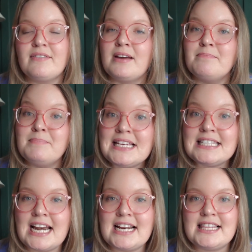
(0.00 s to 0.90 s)
If I
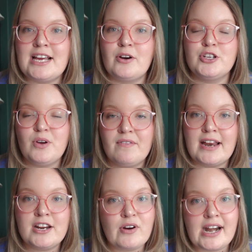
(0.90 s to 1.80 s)
missed anything or you have
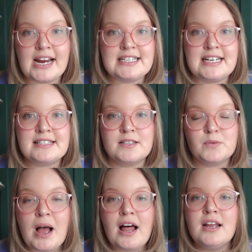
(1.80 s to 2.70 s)
any great ideas as
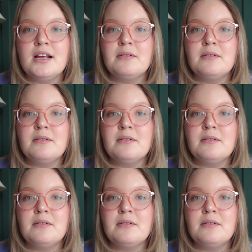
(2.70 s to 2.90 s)
well,